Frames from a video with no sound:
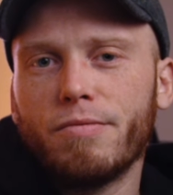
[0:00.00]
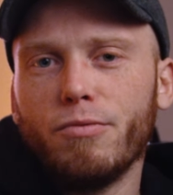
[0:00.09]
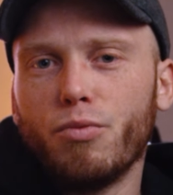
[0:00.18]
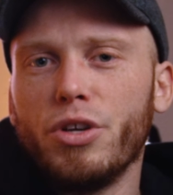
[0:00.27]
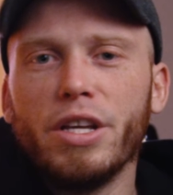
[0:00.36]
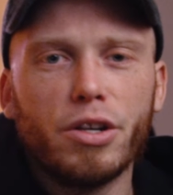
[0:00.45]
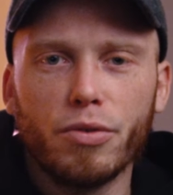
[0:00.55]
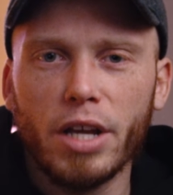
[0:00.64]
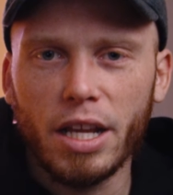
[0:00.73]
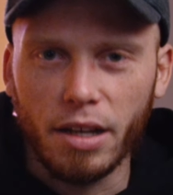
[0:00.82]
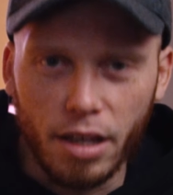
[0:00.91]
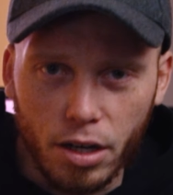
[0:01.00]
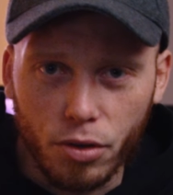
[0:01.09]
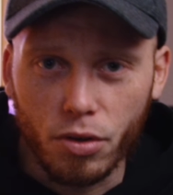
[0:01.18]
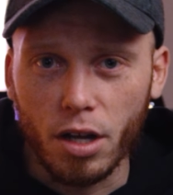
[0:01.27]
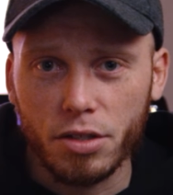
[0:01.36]
reiterate and get
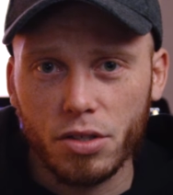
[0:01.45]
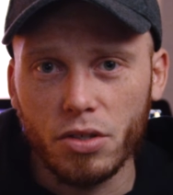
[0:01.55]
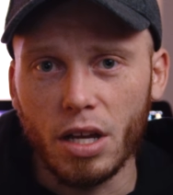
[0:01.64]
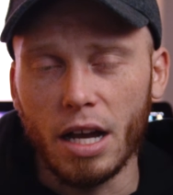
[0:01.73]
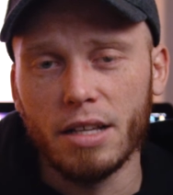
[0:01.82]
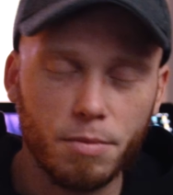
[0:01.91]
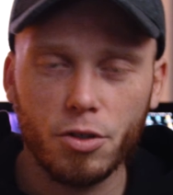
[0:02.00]
across to you guys.